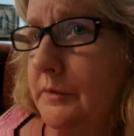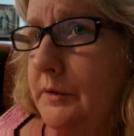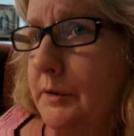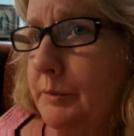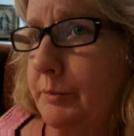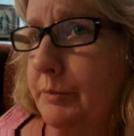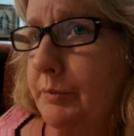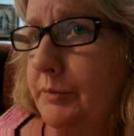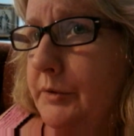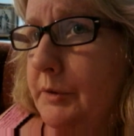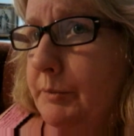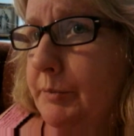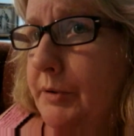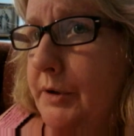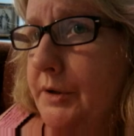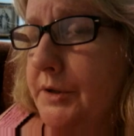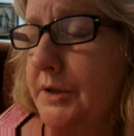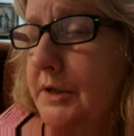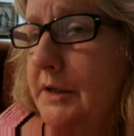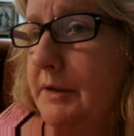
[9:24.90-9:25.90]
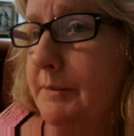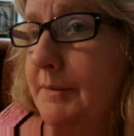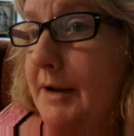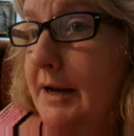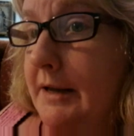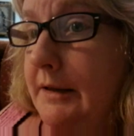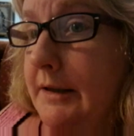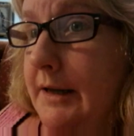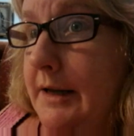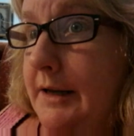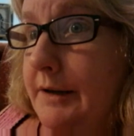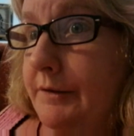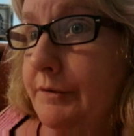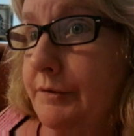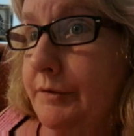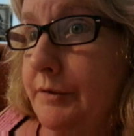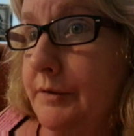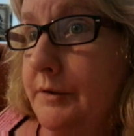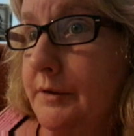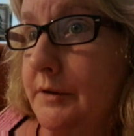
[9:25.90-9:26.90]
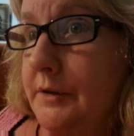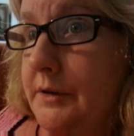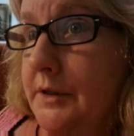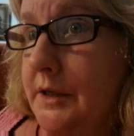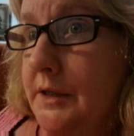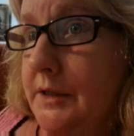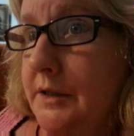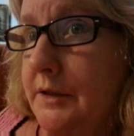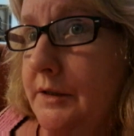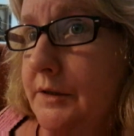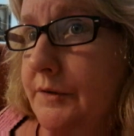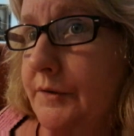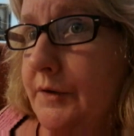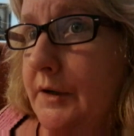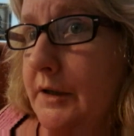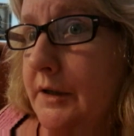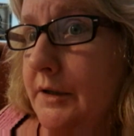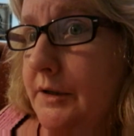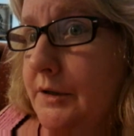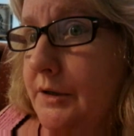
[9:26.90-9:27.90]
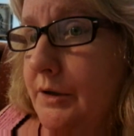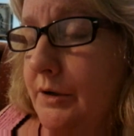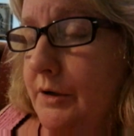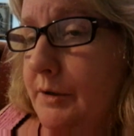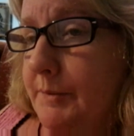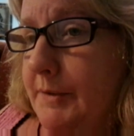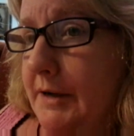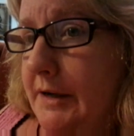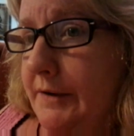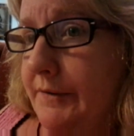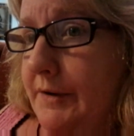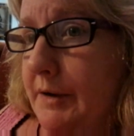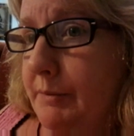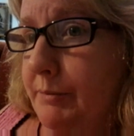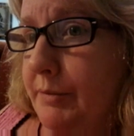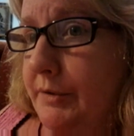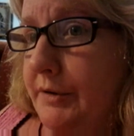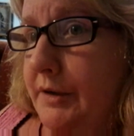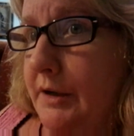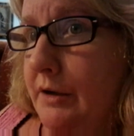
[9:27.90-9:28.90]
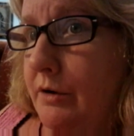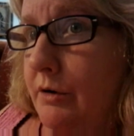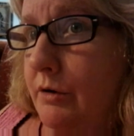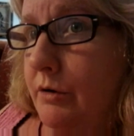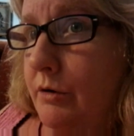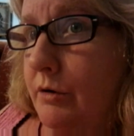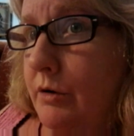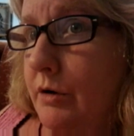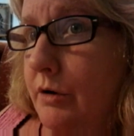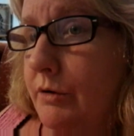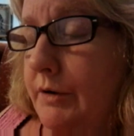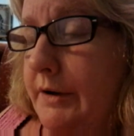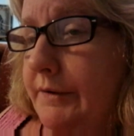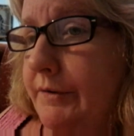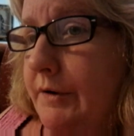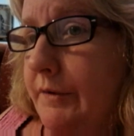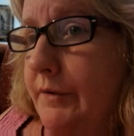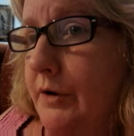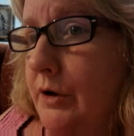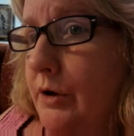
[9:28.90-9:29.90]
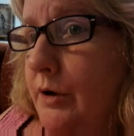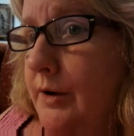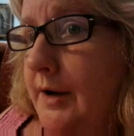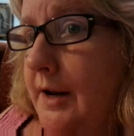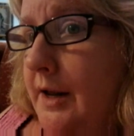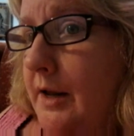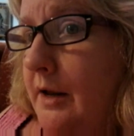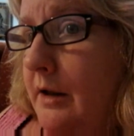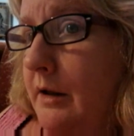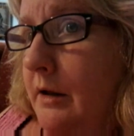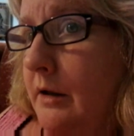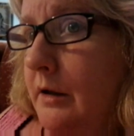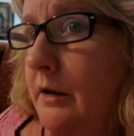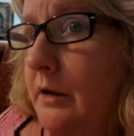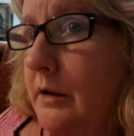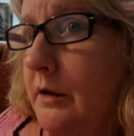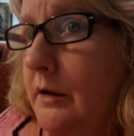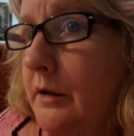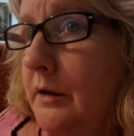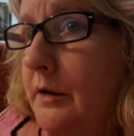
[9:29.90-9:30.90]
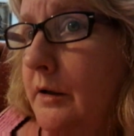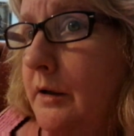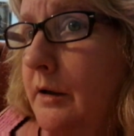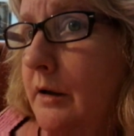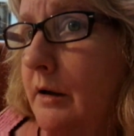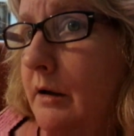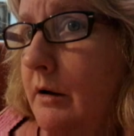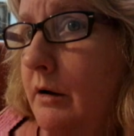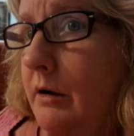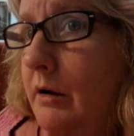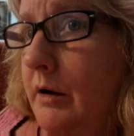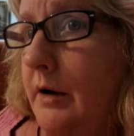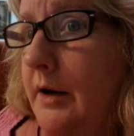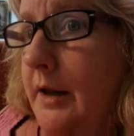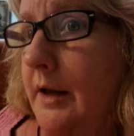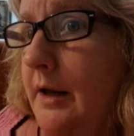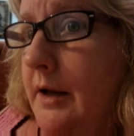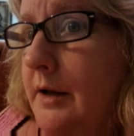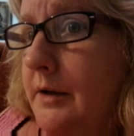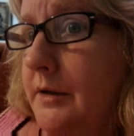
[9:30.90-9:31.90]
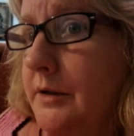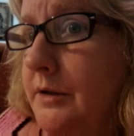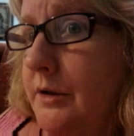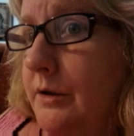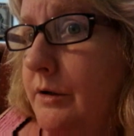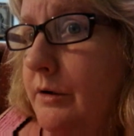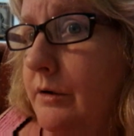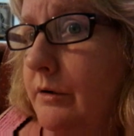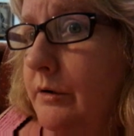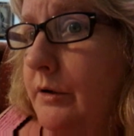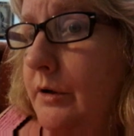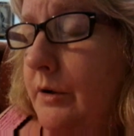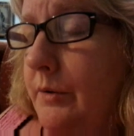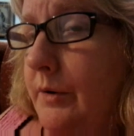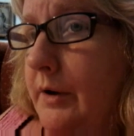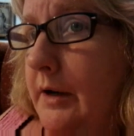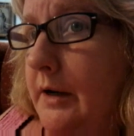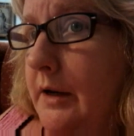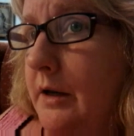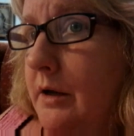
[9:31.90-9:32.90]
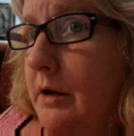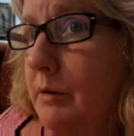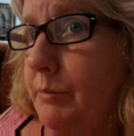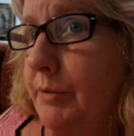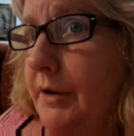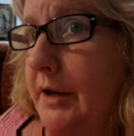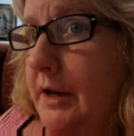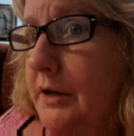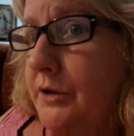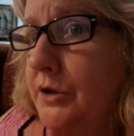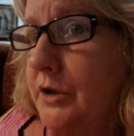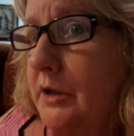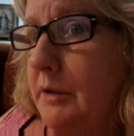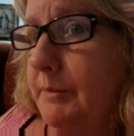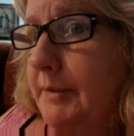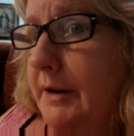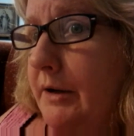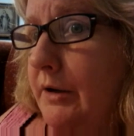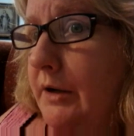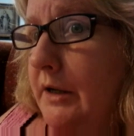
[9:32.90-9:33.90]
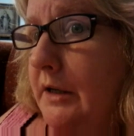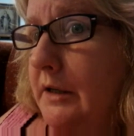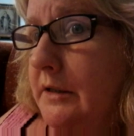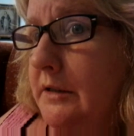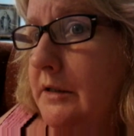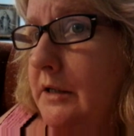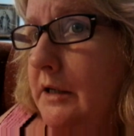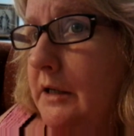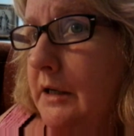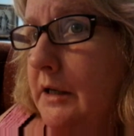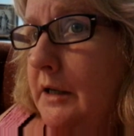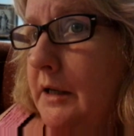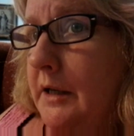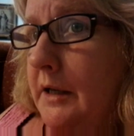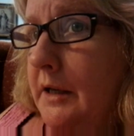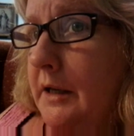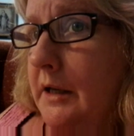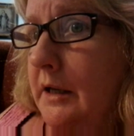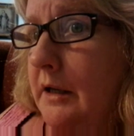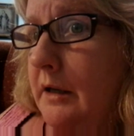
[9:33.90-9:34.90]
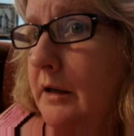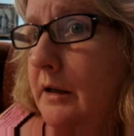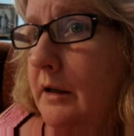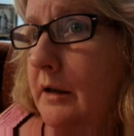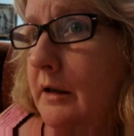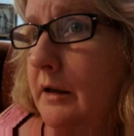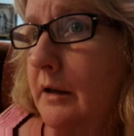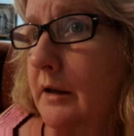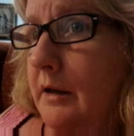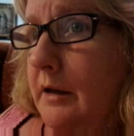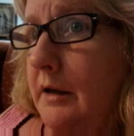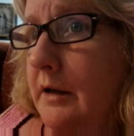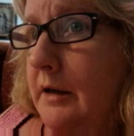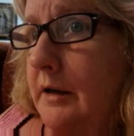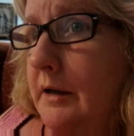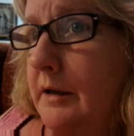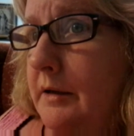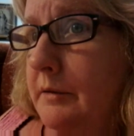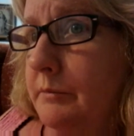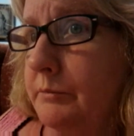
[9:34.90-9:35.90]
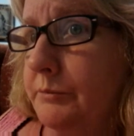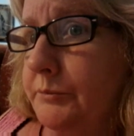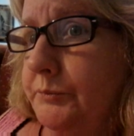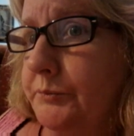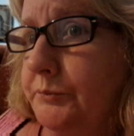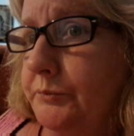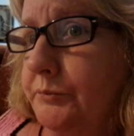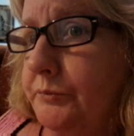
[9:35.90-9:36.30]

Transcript: the, the person in my life doesn't feel a certain amount of empathy or, or grief over hurting hurting us or you know any comprehension about it. Um,